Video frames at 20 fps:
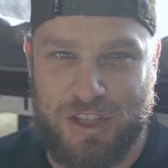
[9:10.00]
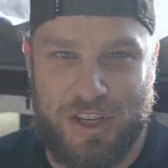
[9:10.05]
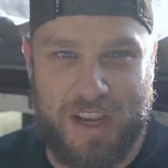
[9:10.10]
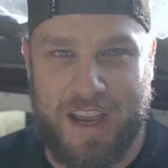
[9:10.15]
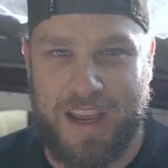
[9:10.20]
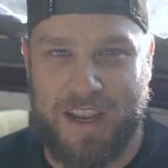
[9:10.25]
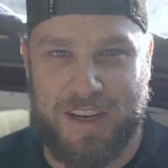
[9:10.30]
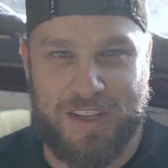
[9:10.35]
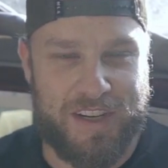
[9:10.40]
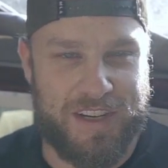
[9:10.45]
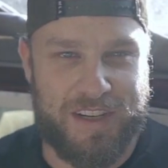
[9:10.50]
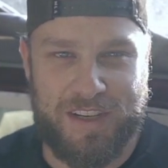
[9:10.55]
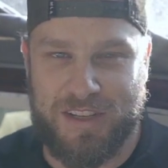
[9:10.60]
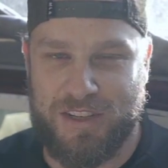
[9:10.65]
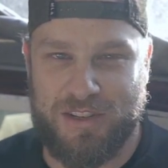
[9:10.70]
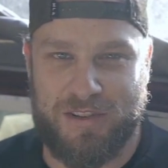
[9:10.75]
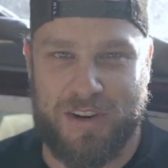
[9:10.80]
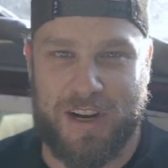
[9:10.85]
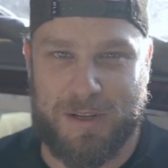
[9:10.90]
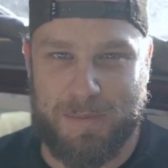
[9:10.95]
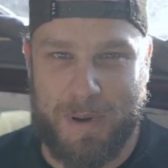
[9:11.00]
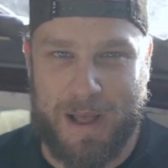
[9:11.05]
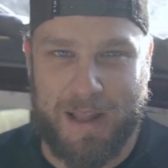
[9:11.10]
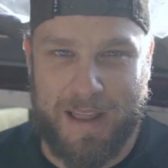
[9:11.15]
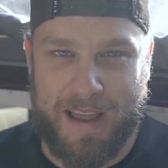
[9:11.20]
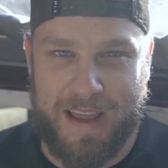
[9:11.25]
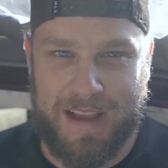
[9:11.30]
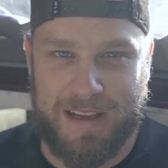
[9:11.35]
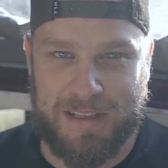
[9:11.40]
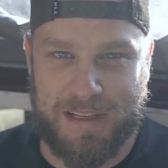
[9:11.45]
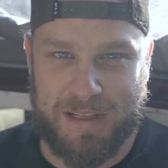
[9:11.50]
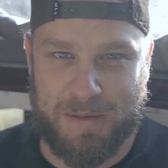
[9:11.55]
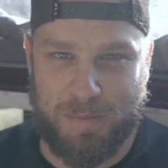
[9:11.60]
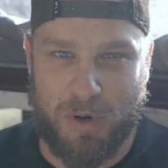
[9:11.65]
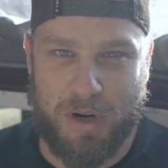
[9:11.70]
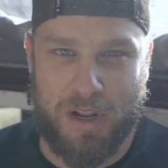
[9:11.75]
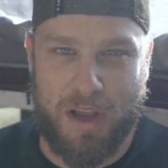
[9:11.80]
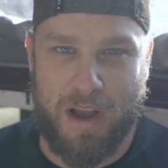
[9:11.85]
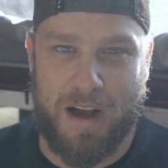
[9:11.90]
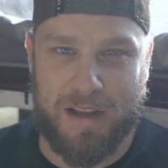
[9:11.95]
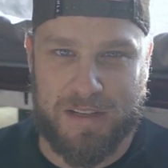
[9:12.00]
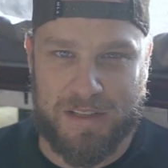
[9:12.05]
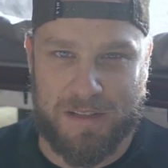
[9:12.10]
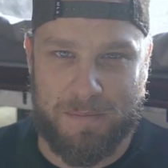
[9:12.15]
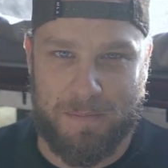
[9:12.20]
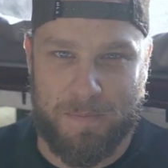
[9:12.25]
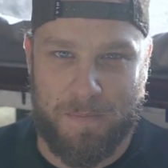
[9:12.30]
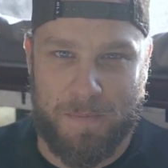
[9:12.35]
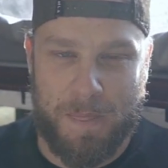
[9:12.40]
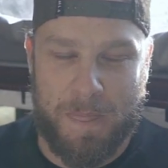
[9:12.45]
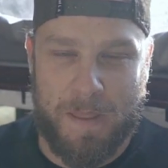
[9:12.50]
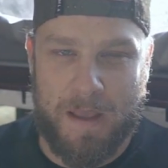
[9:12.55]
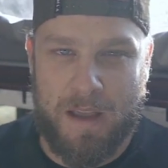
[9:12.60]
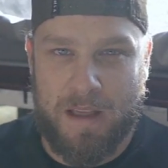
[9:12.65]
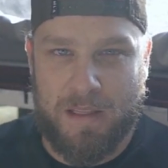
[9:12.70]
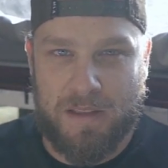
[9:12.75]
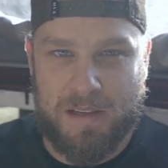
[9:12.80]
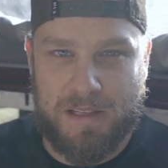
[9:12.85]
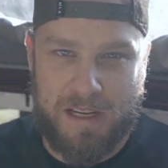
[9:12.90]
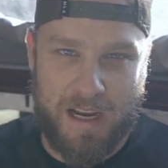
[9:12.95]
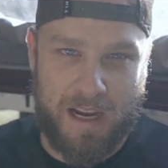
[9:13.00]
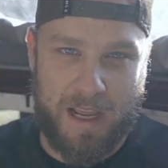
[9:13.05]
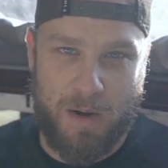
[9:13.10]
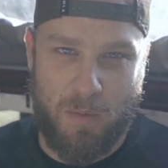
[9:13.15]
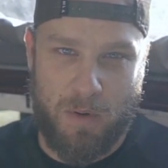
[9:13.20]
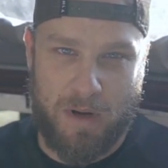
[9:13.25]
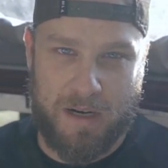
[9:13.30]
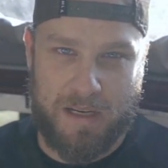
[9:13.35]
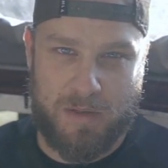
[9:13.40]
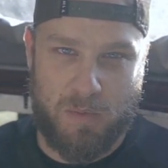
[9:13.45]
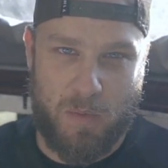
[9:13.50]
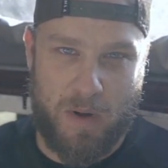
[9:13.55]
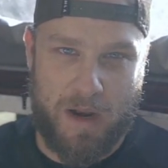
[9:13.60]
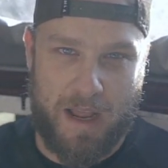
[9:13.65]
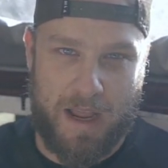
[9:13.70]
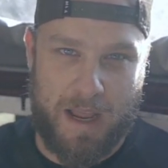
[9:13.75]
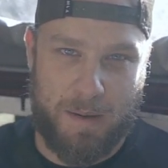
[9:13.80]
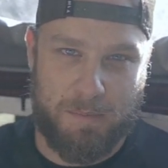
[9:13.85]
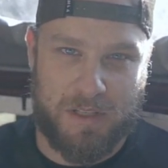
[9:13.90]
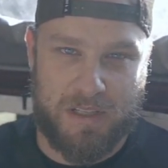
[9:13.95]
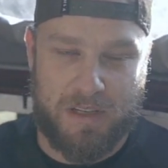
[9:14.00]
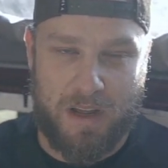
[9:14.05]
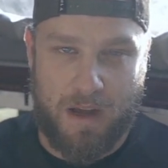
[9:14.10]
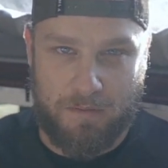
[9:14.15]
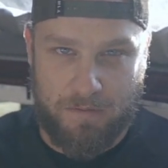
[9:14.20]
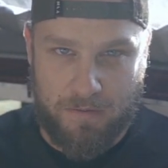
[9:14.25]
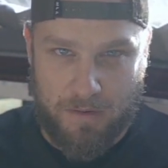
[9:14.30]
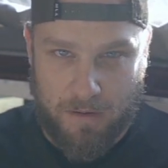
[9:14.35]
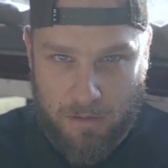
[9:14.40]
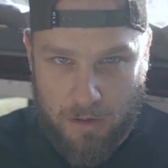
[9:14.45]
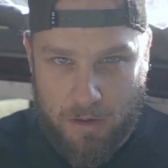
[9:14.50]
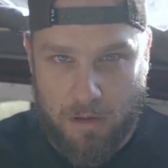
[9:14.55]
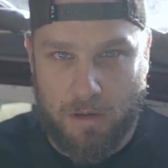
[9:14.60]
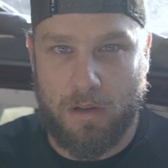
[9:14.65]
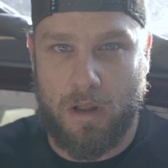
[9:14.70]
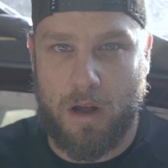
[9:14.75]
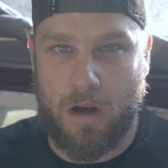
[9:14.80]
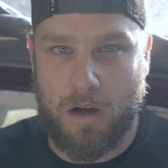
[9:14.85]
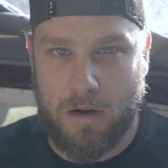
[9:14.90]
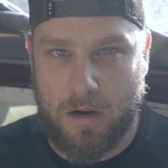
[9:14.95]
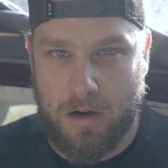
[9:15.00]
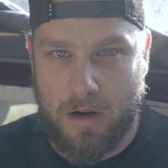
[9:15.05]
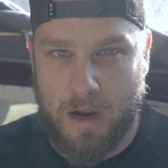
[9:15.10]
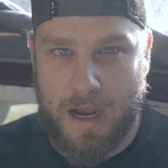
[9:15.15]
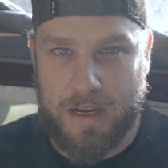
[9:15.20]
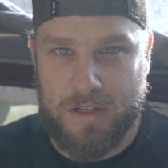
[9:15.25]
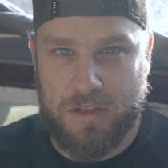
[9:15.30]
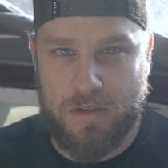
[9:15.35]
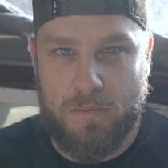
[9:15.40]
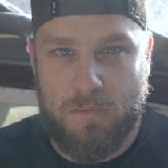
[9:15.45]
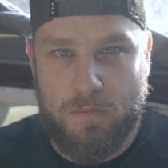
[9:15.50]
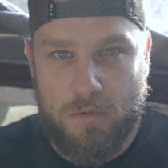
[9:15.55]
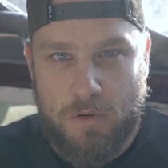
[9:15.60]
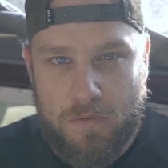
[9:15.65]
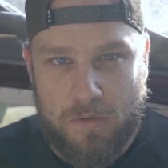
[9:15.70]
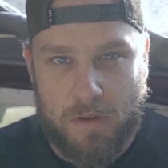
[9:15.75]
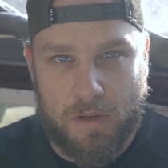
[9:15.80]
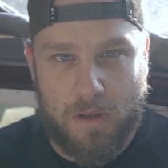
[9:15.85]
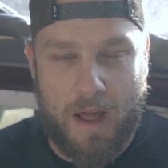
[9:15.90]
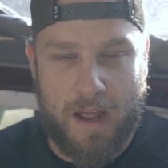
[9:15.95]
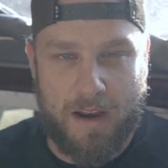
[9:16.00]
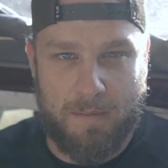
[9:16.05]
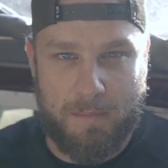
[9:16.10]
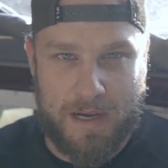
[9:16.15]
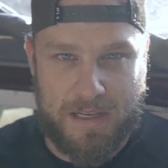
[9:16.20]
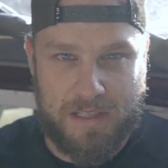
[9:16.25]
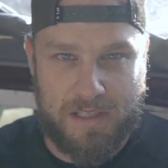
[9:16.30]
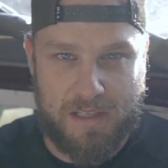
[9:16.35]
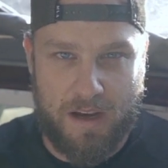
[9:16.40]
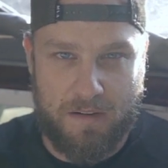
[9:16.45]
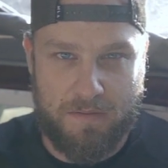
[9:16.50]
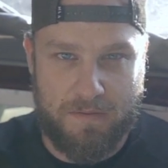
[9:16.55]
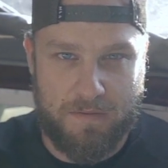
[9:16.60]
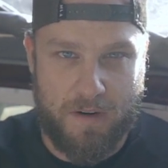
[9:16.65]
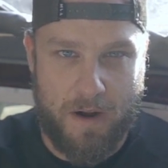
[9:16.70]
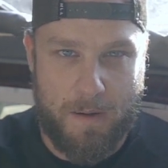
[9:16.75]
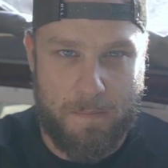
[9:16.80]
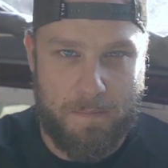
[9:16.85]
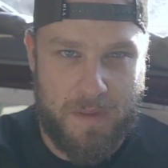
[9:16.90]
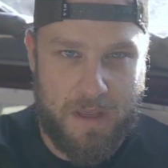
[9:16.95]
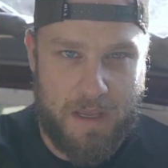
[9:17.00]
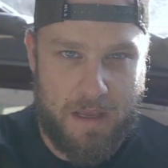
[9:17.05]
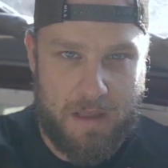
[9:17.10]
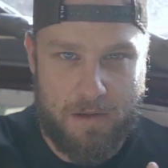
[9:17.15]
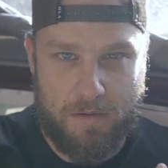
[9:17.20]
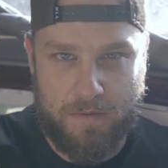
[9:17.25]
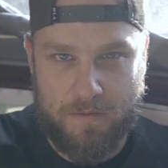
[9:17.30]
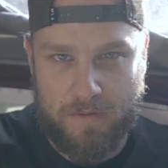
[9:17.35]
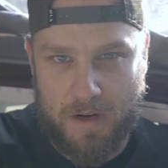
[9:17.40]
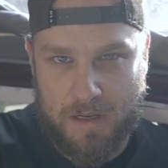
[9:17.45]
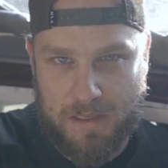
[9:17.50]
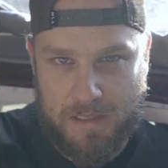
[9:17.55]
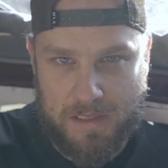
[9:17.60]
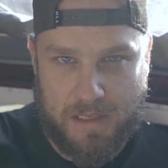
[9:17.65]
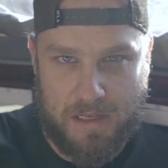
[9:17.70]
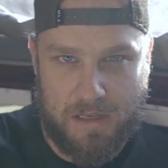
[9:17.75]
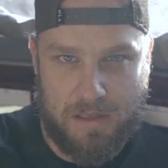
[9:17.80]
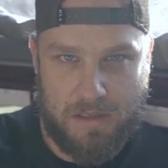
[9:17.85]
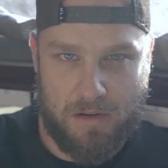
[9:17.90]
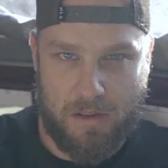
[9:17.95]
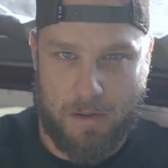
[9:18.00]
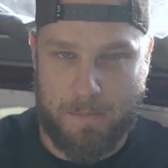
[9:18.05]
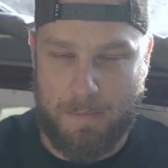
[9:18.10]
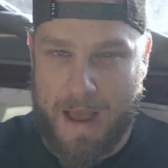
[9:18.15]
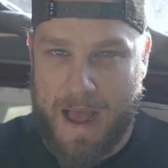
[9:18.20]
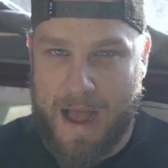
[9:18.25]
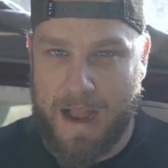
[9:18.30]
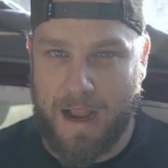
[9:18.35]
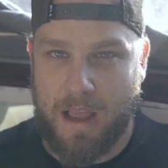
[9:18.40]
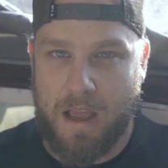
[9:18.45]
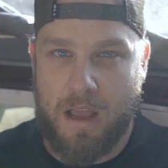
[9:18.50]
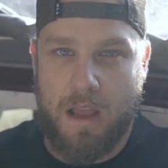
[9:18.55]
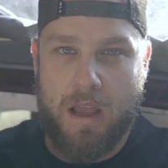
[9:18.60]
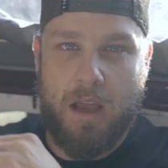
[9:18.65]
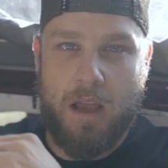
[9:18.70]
change, I can just stretch my legs. It's pretty awesome. The second one is when I am stopped for a little longer, I do move a lot of my stuff from the either front seats or the back